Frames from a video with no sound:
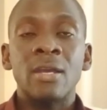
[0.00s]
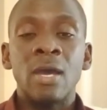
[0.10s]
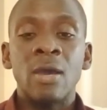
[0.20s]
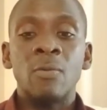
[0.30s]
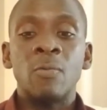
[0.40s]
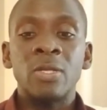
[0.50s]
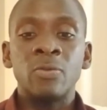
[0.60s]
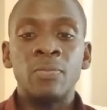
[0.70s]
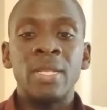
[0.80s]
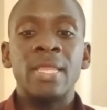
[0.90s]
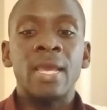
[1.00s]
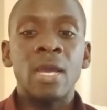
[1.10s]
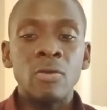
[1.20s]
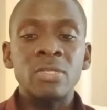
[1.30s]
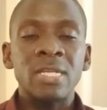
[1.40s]
uh, what do you mean the
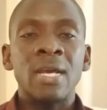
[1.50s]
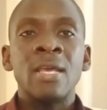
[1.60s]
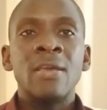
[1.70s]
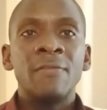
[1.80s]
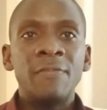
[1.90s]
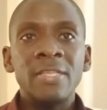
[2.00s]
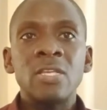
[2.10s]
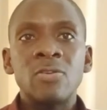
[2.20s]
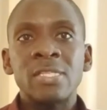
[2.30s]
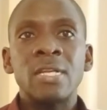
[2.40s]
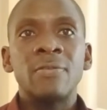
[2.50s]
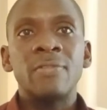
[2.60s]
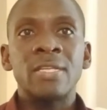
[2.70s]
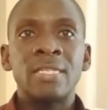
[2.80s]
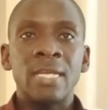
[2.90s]
counter physical sale
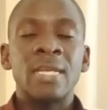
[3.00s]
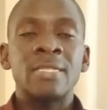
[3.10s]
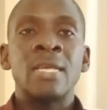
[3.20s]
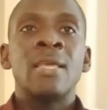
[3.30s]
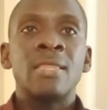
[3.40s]
of the tickets?